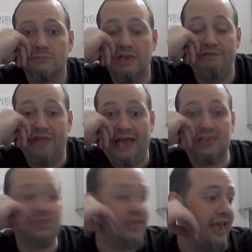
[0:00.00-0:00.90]
If that's
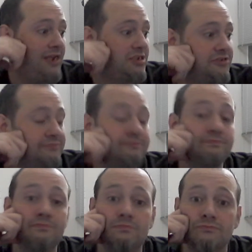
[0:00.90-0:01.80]
the case,
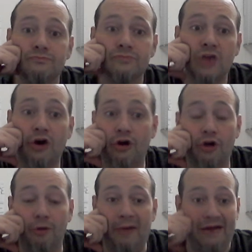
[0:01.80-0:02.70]
I'll go
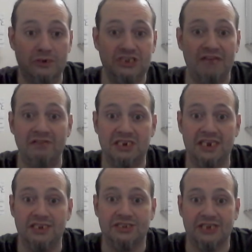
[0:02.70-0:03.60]
buy for
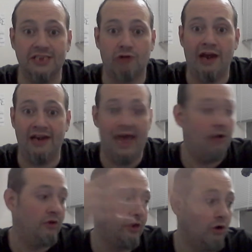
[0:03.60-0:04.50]
17 cents right now
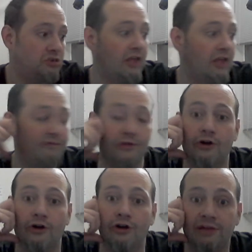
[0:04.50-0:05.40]
and go sell it for
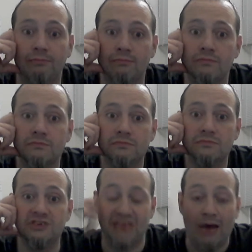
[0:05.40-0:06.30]
30.
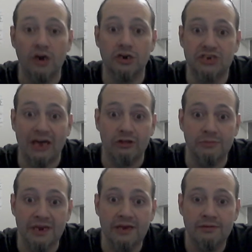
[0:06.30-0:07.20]
Is that what you're telling
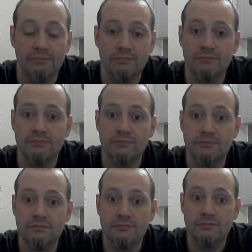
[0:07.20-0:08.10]
me?
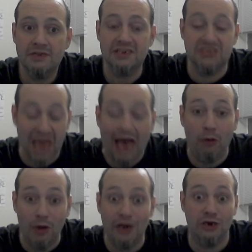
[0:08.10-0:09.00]
Is that
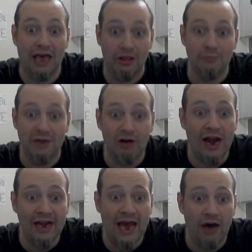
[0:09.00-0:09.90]
what you're telling me
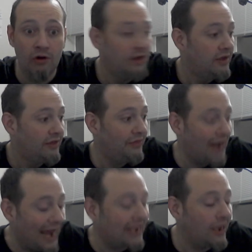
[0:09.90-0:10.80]
right now? That
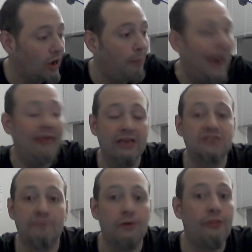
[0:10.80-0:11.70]
I can go buy this
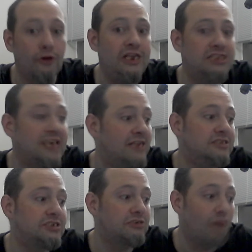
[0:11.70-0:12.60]
for 30
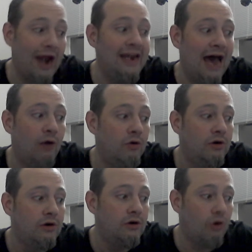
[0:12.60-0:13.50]
cents right now?
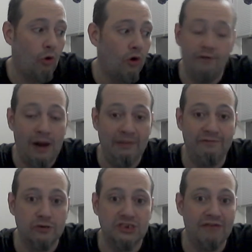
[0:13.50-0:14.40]
Or, I mean,
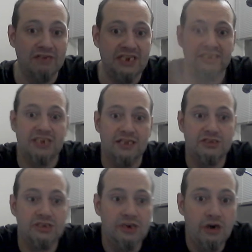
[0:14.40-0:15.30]
for 17
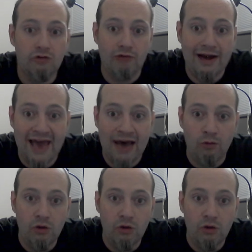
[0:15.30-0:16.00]
cents right now.